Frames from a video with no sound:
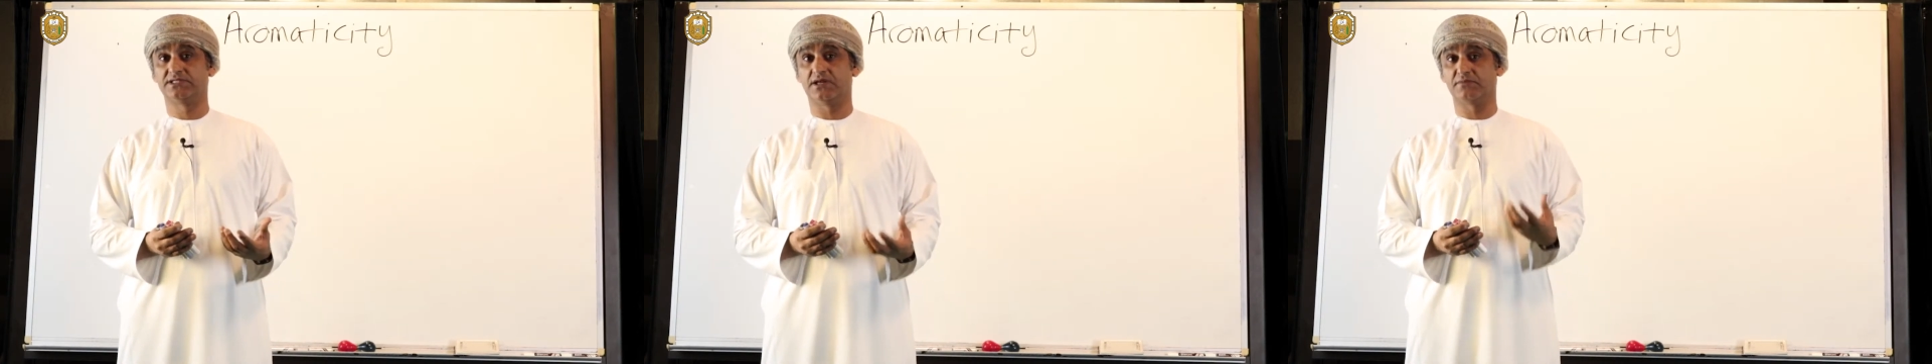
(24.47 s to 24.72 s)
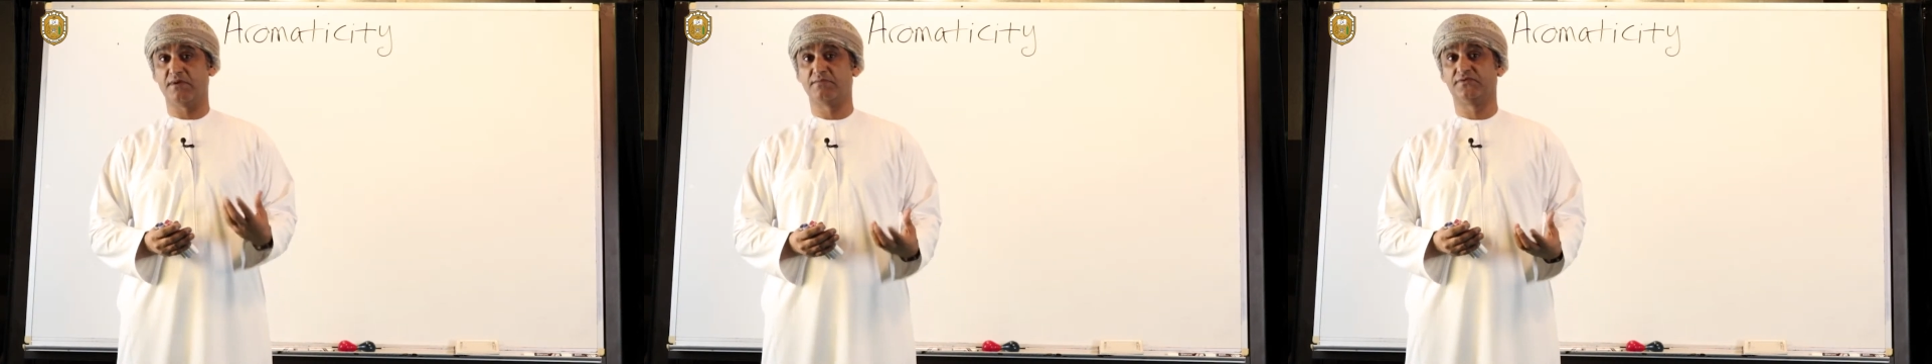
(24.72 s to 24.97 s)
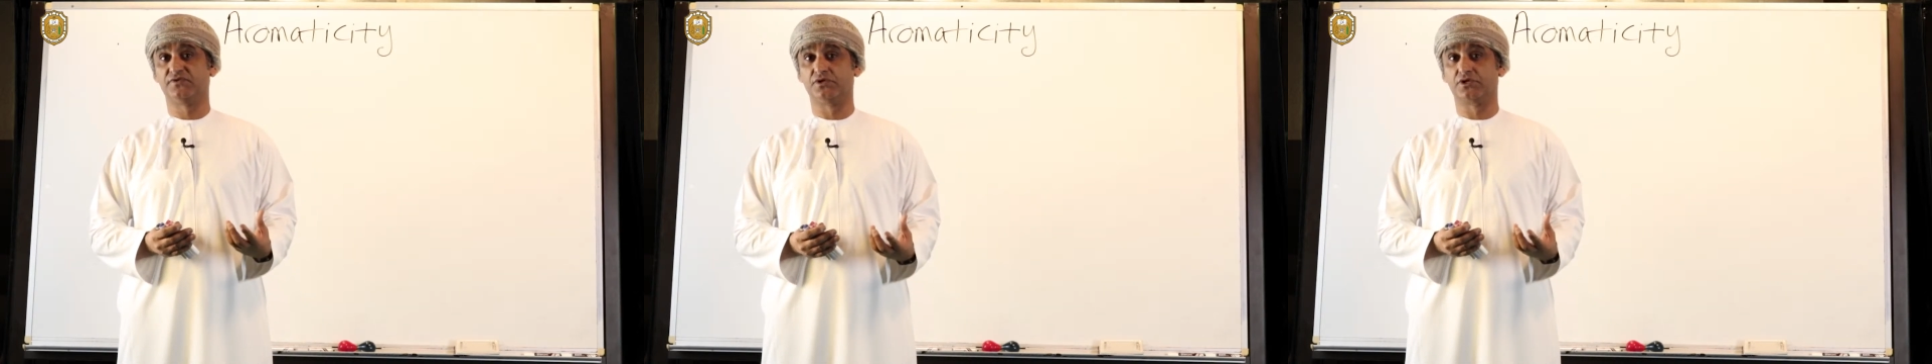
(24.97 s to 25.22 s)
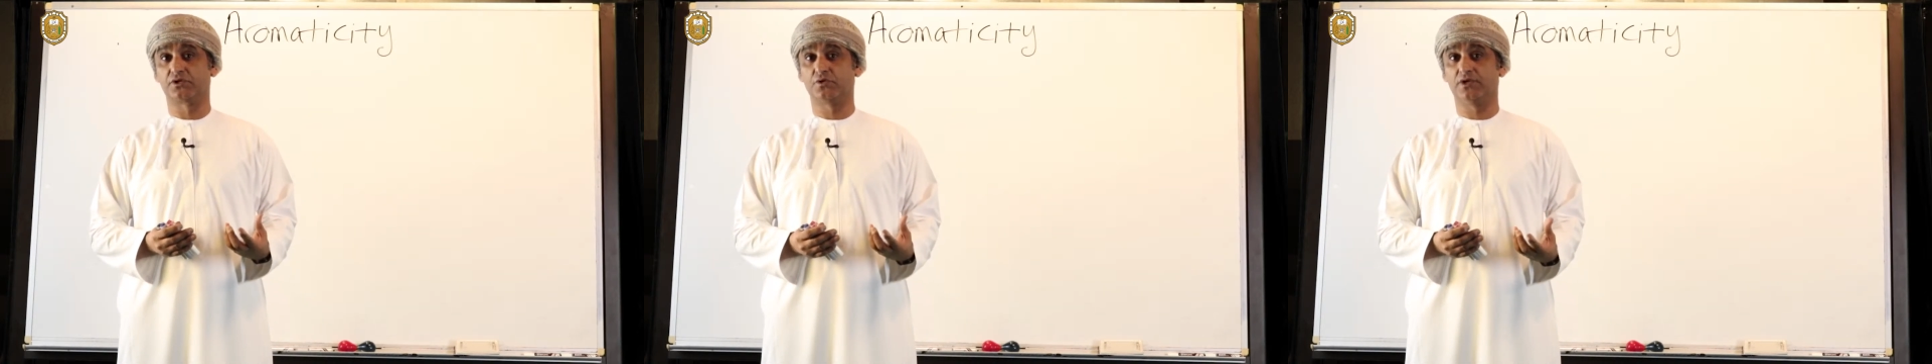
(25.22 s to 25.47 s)
And remember, if you
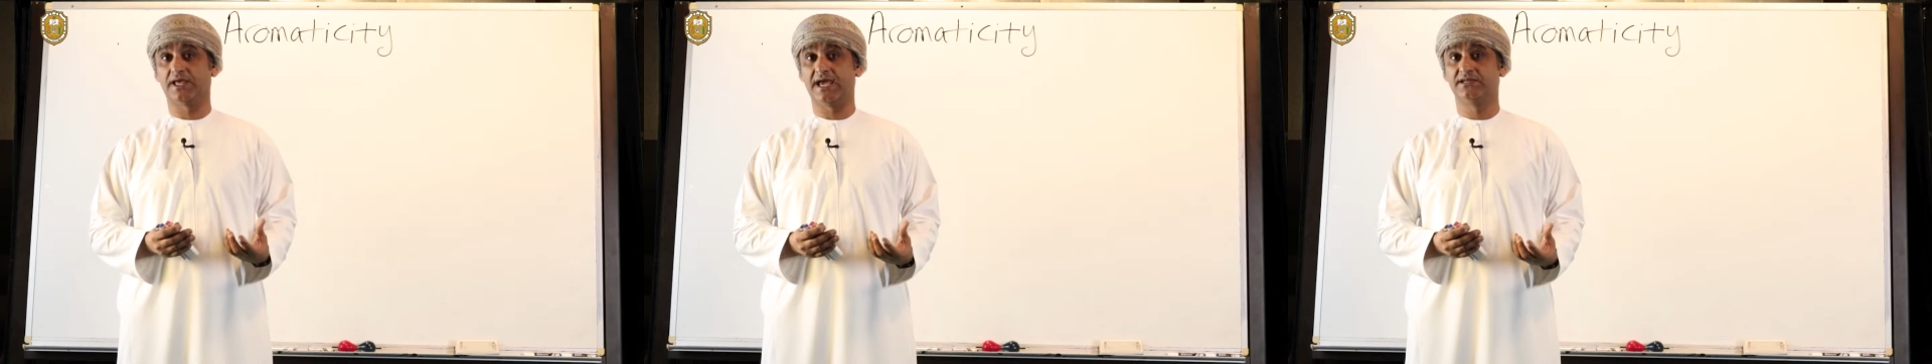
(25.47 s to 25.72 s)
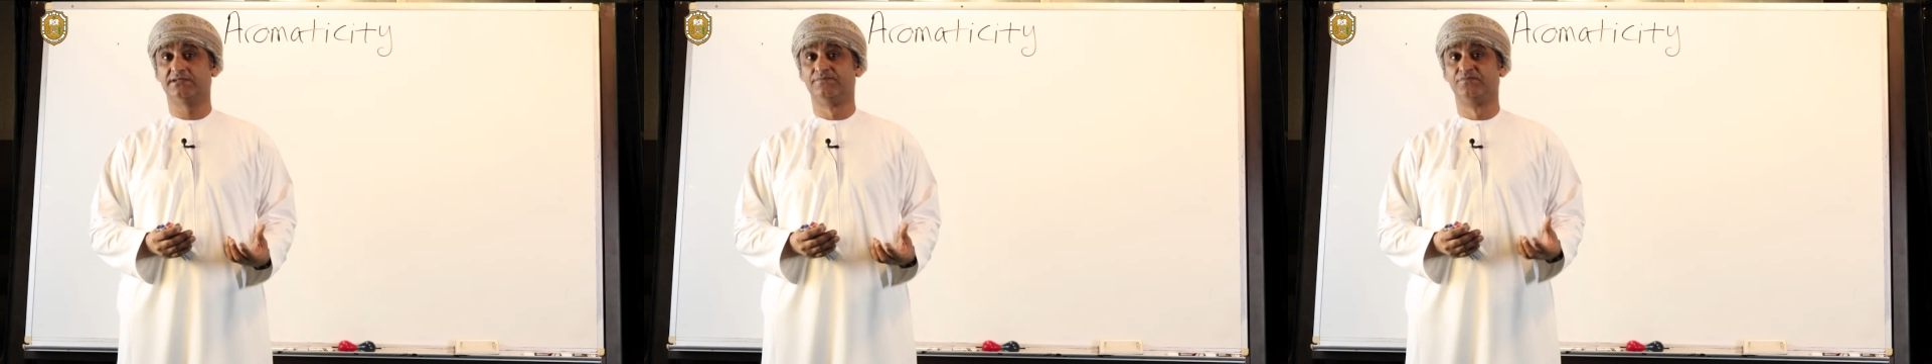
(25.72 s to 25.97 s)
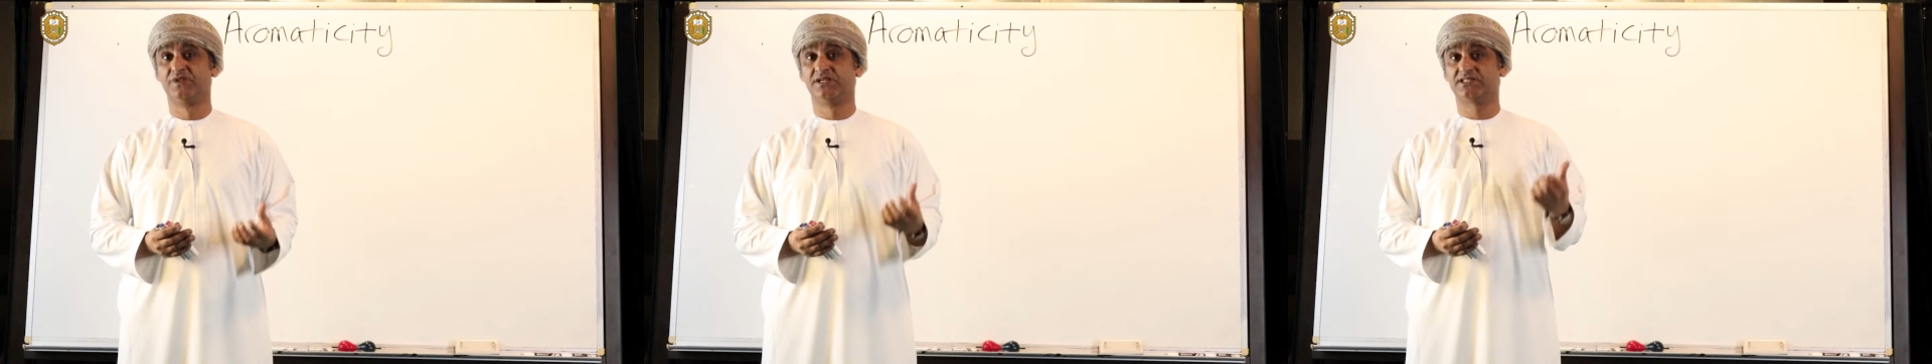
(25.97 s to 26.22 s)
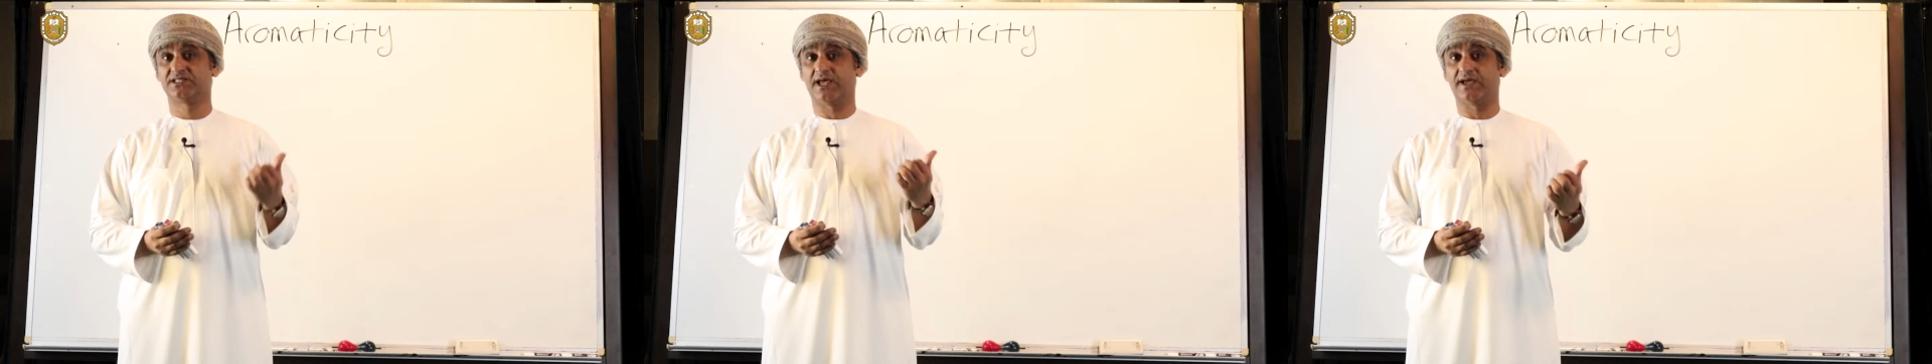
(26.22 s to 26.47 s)
recall again,
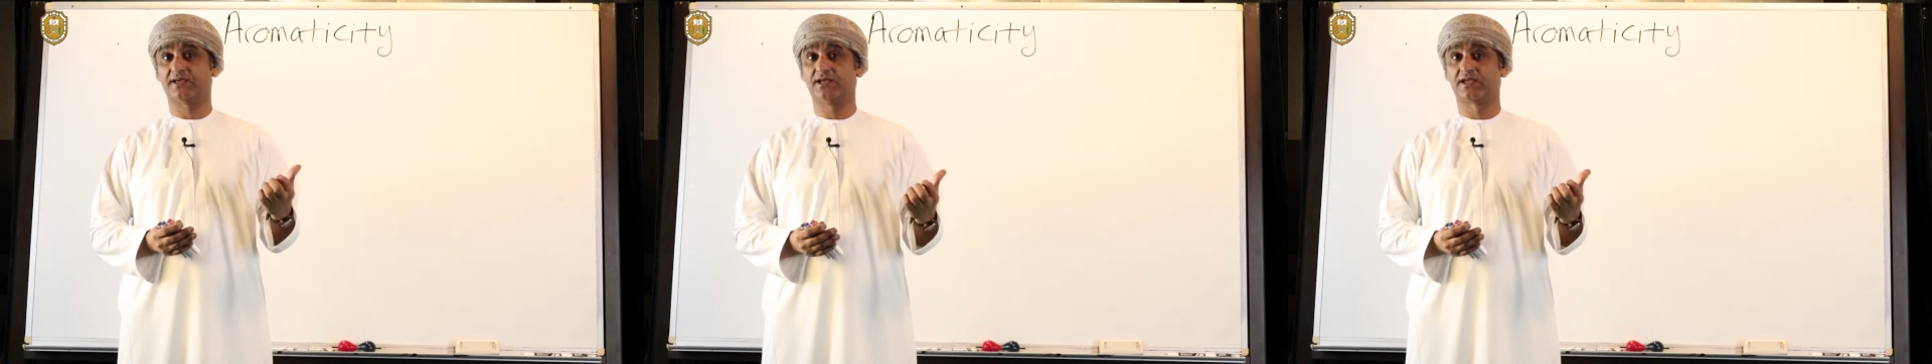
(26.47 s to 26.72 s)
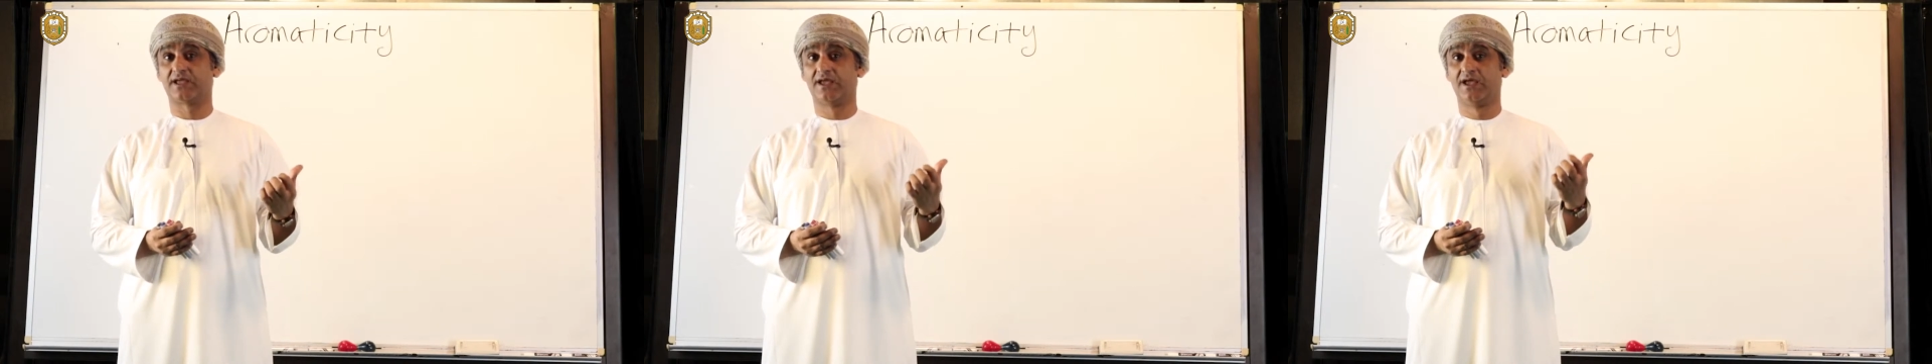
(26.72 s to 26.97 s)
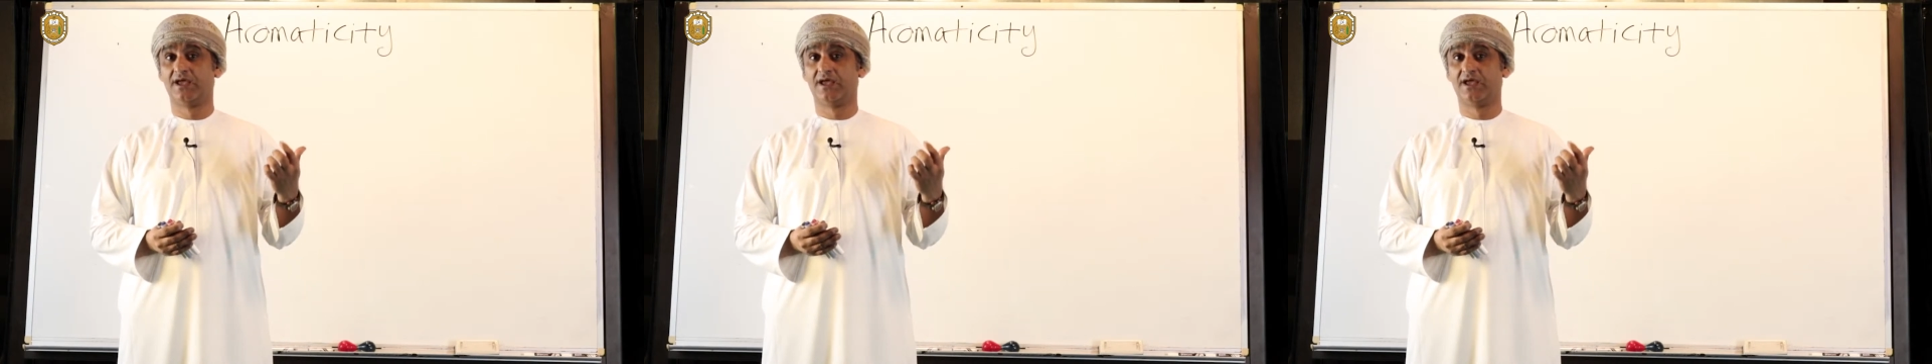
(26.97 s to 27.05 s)
cyclic,